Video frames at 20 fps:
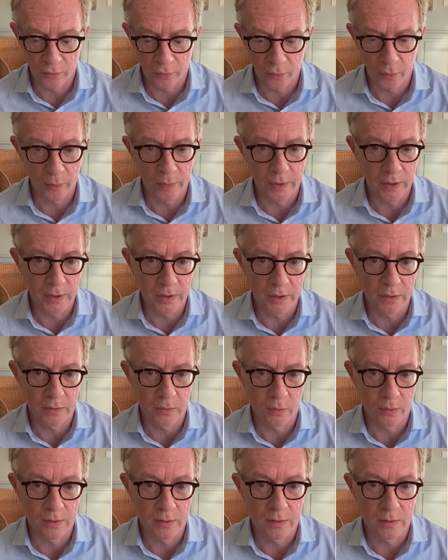for patients
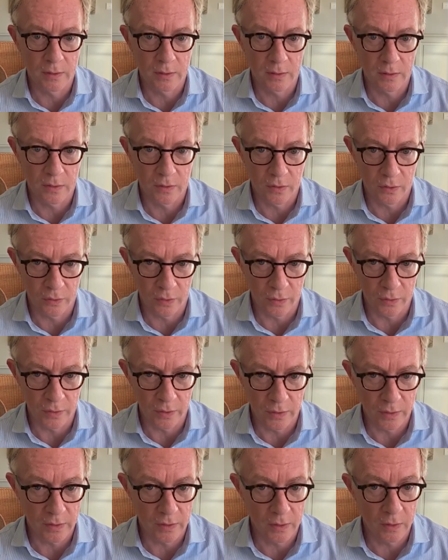with cirrhosis.
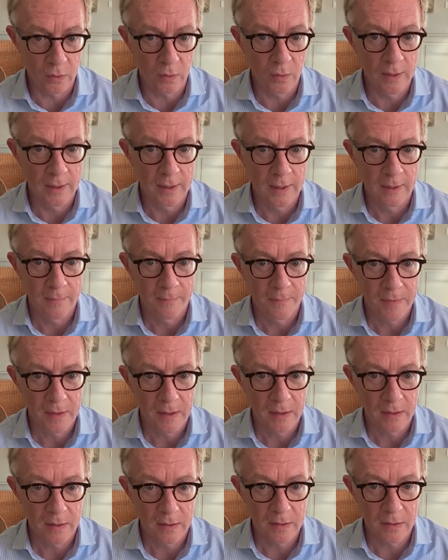So
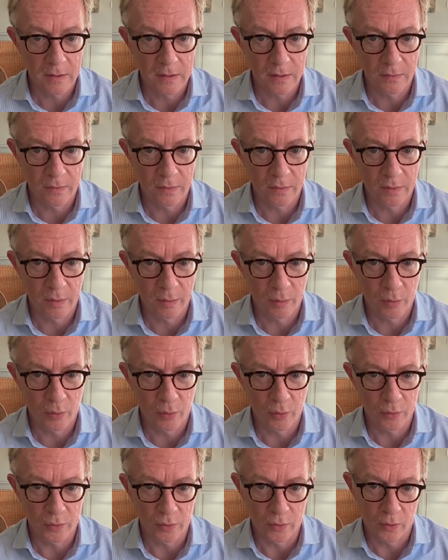this is a very
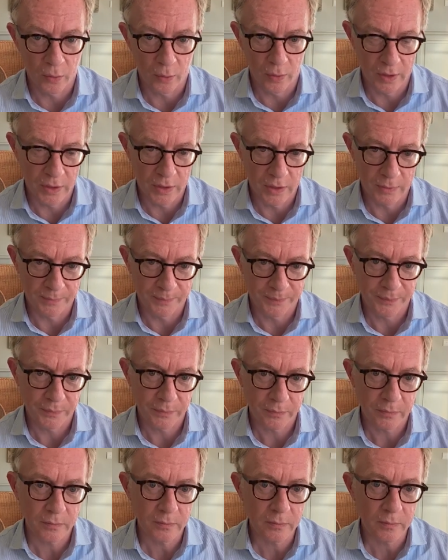important question.
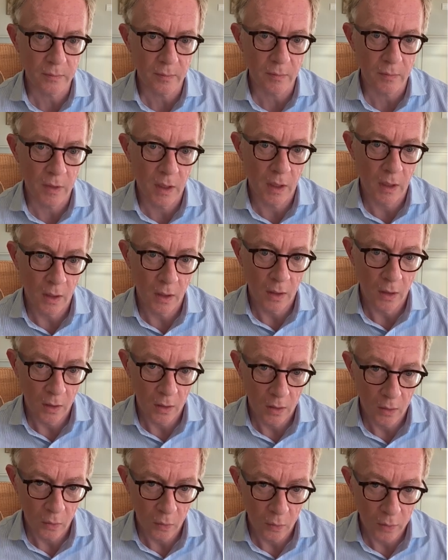
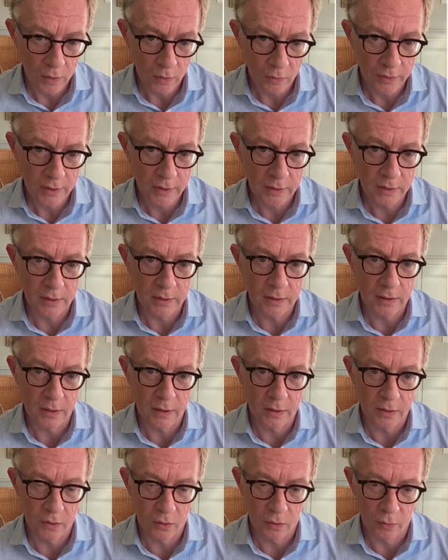We already
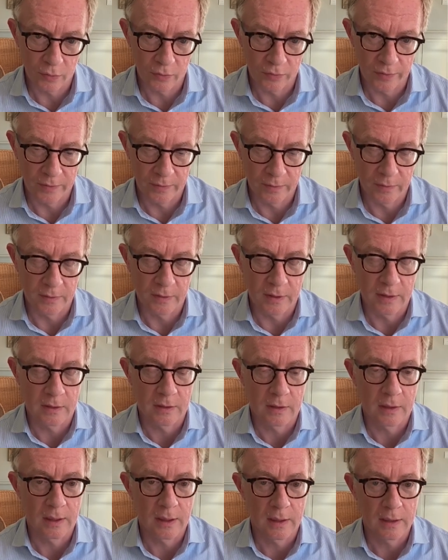discussed, or
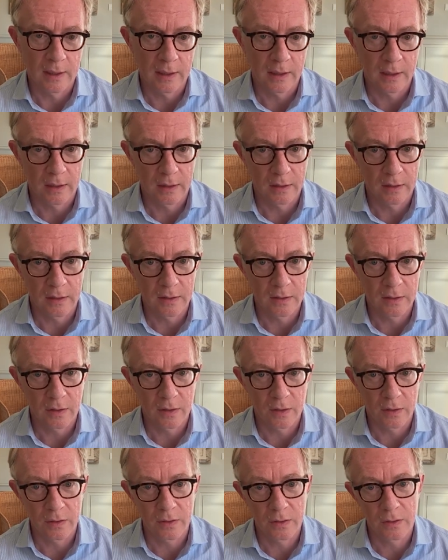Professor Calleja
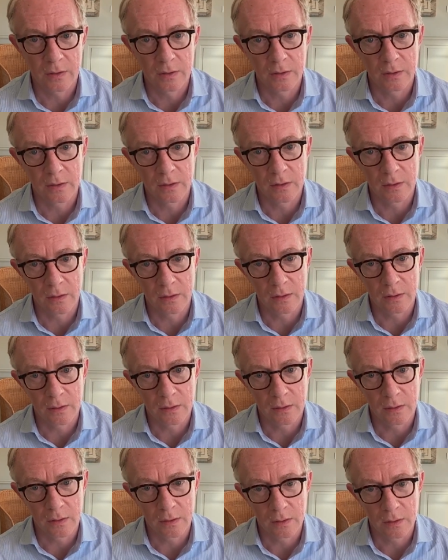discussed, the
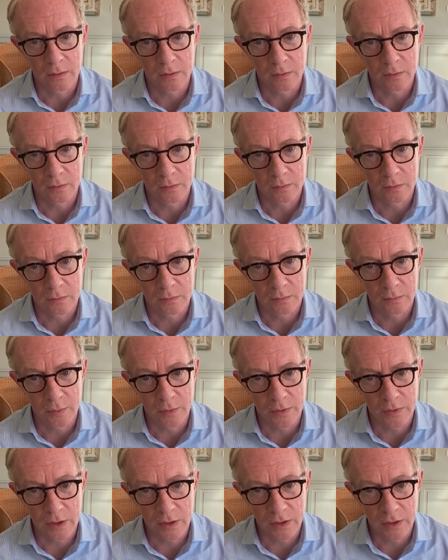
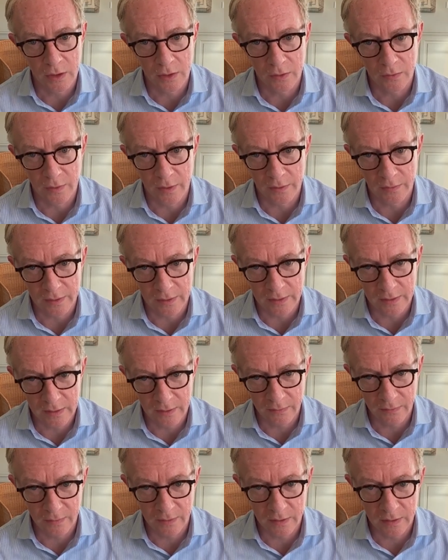position of liver
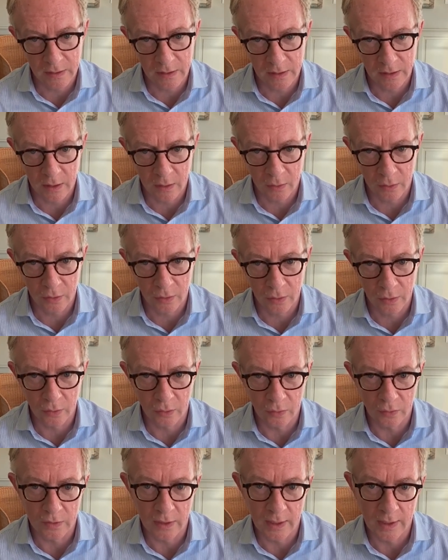stiffness and how to
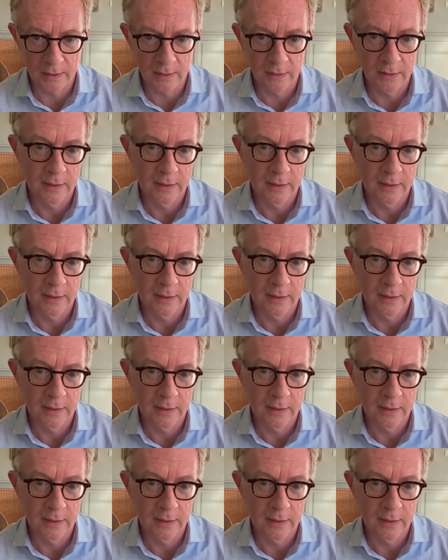use that.